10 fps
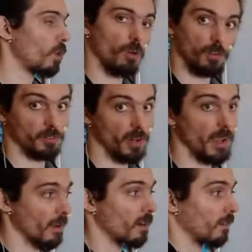of a
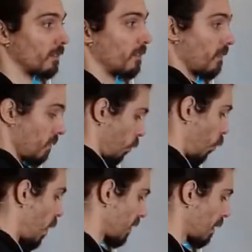triangle.
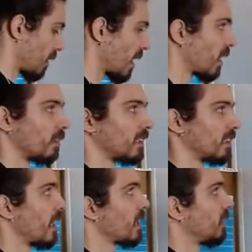What the triangle
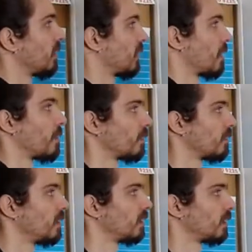says about
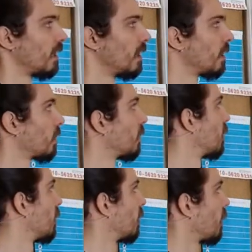these,
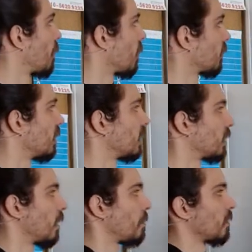uh, about these,
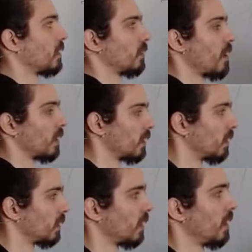about these functions.